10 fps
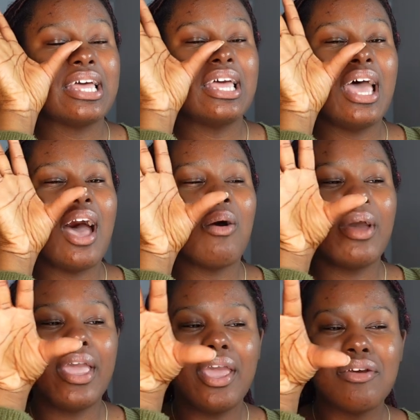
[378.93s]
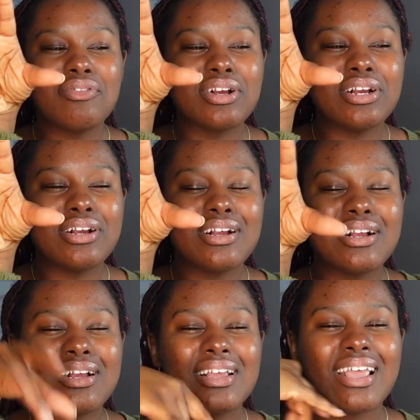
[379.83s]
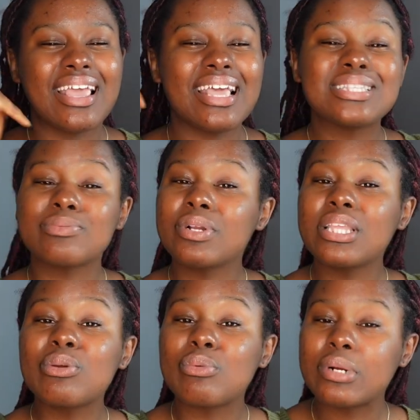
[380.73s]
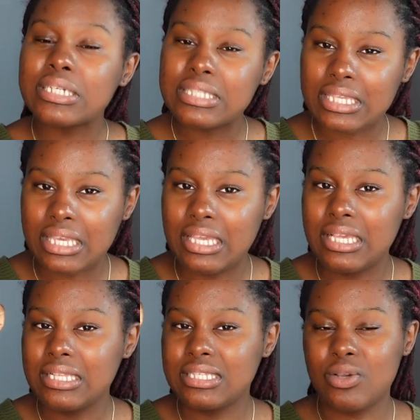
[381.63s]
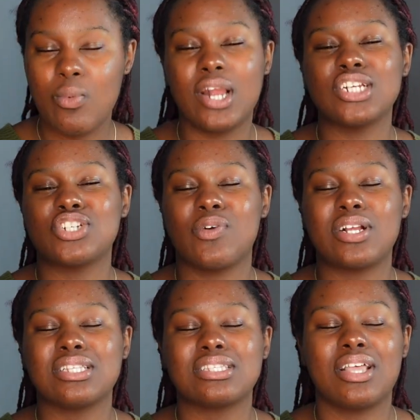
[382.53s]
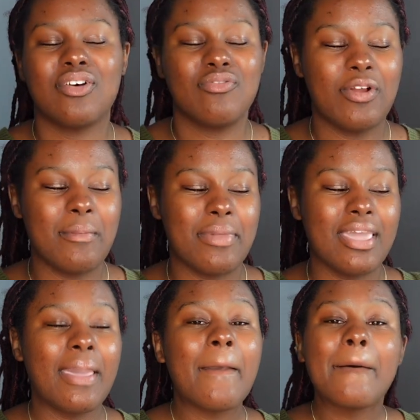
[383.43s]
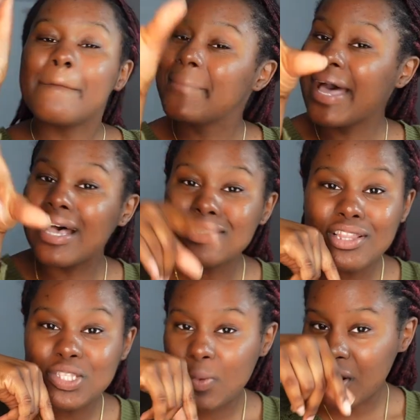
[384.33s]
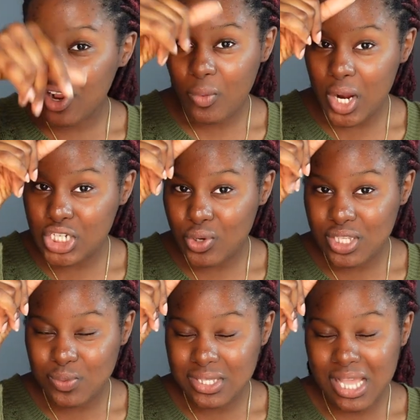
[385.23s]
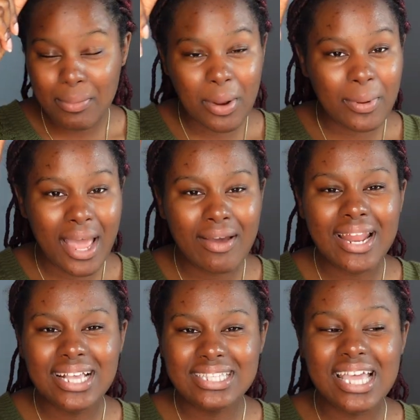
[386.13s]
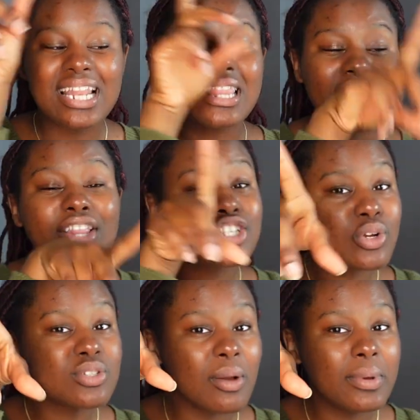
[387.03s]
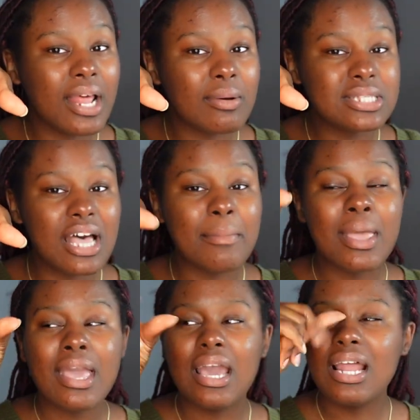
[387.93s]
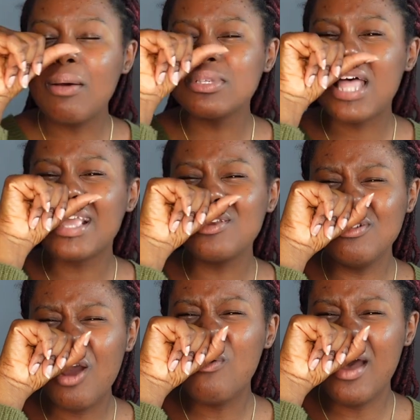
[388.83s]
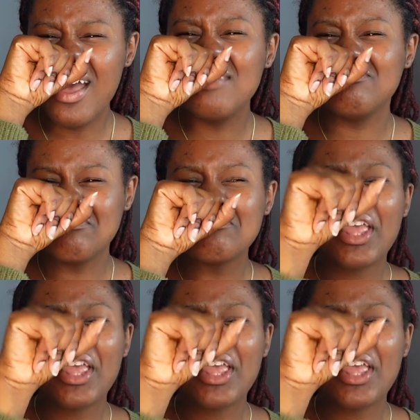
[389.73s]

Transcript: However, it's really risky to wear shorts for me. But I saw this one girl wear shorts one time when I went out, and I said leather shorts when I went out one time. And I was like, you know what?